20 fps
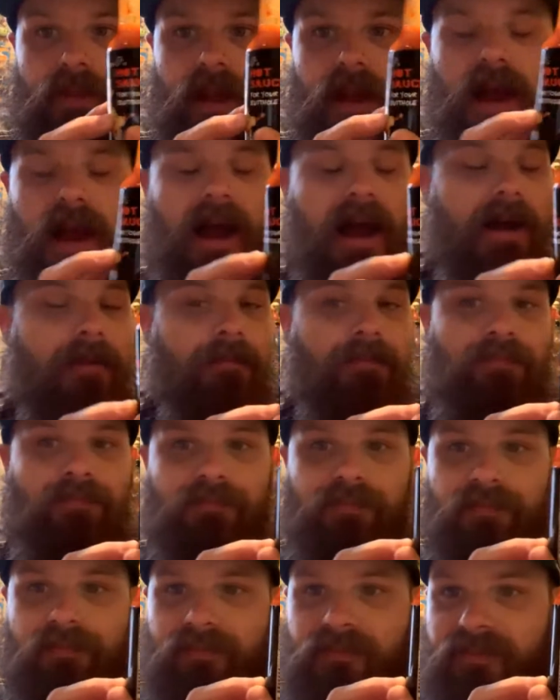Um,
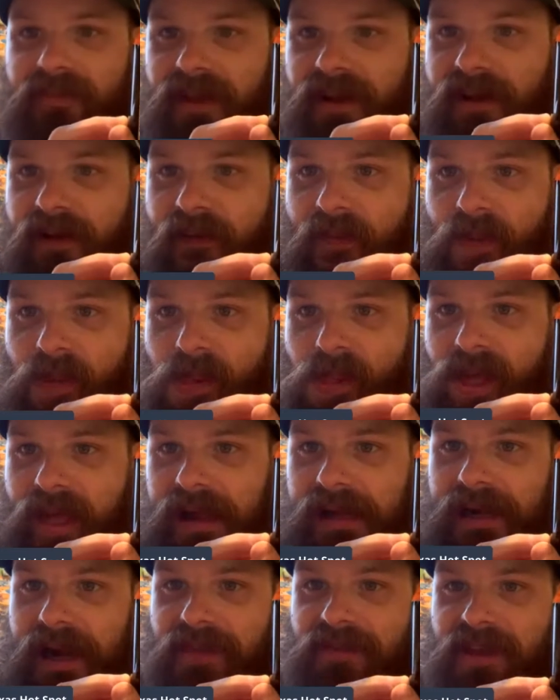
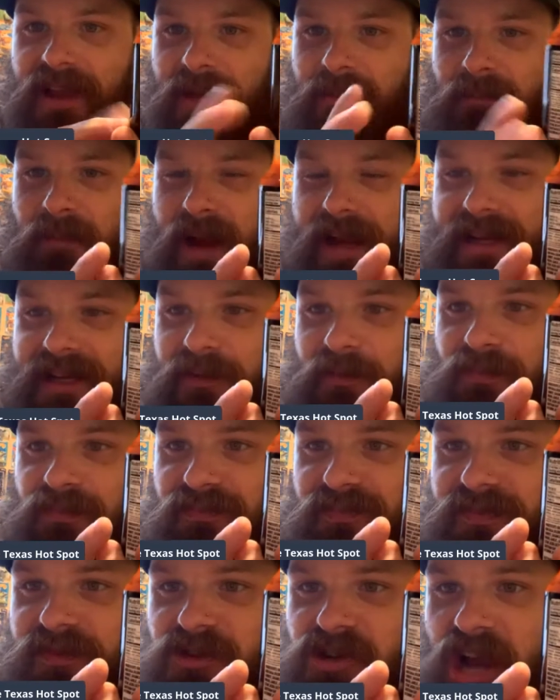I think Mike
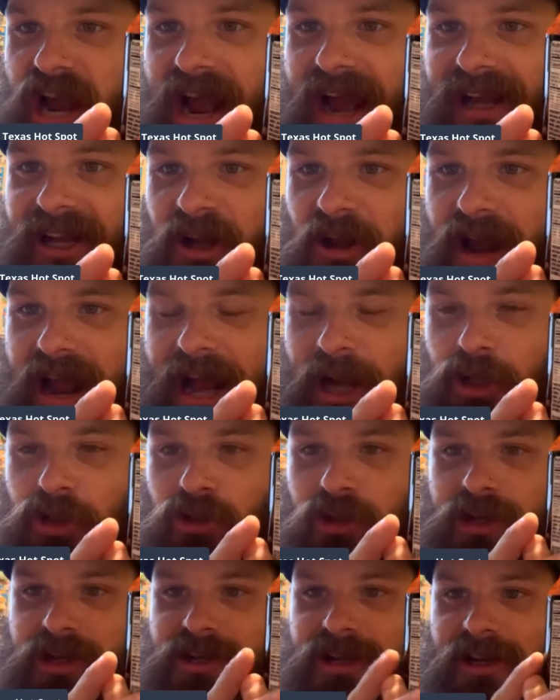Jack
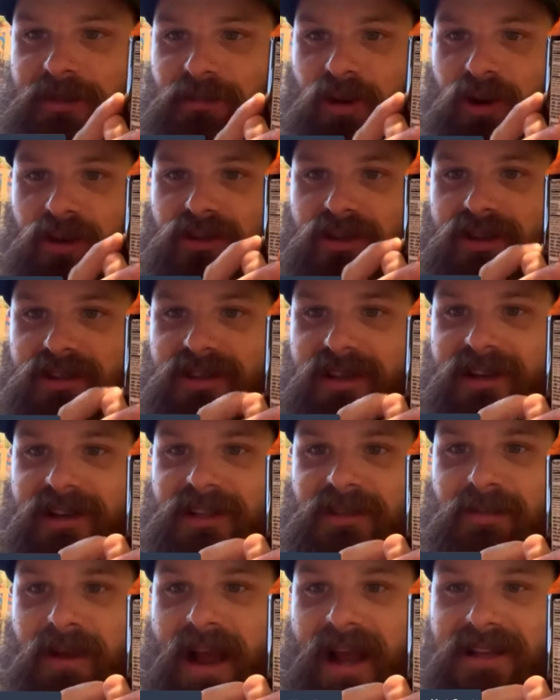actually did put this in
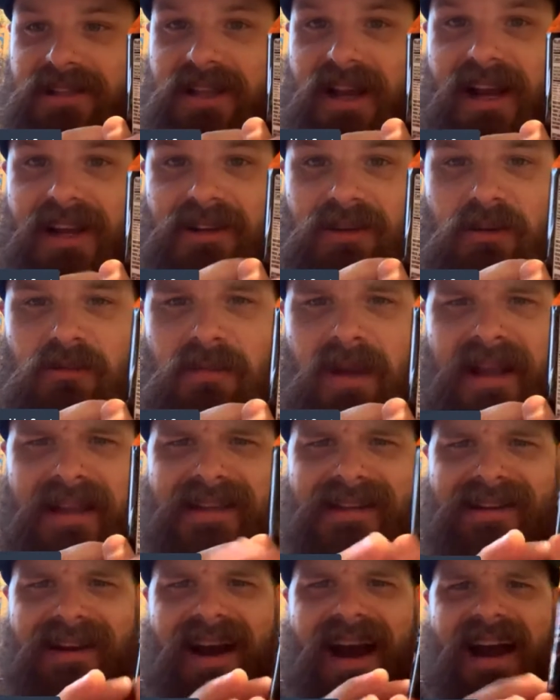his backside. Oh my
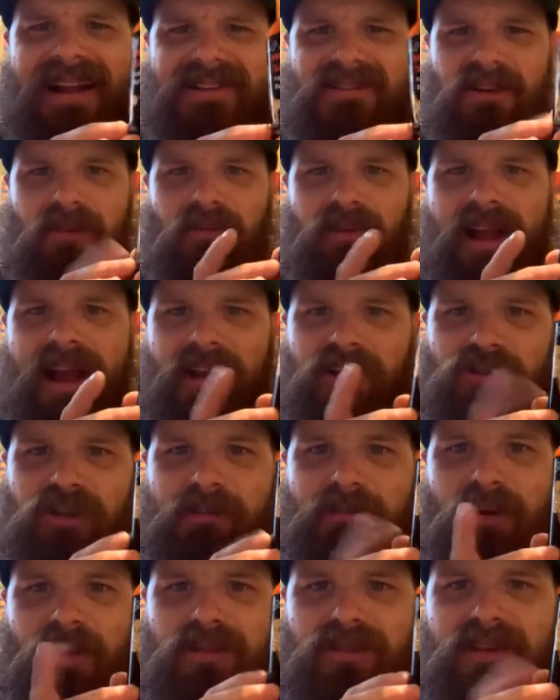God! Someone
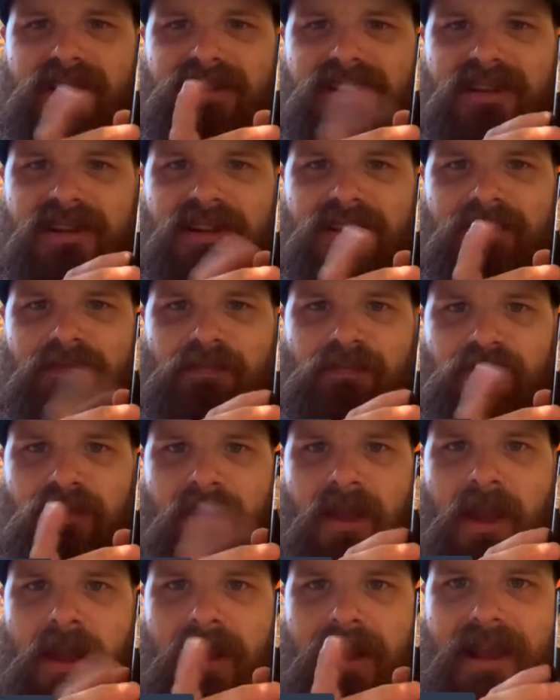actually put this in his
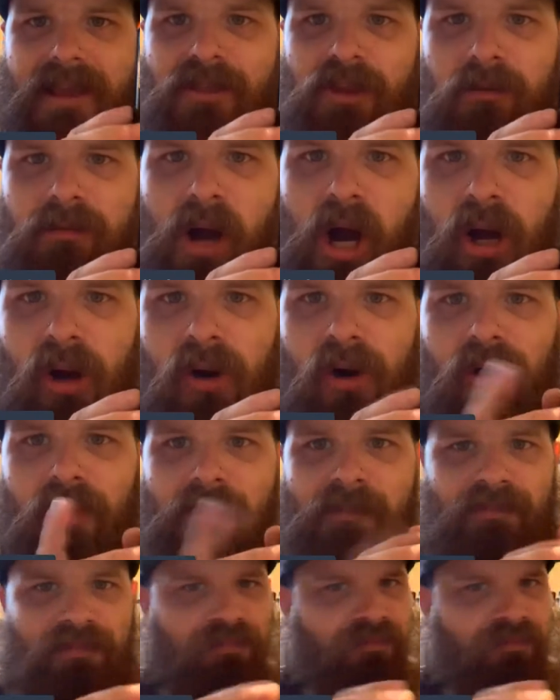in their butthole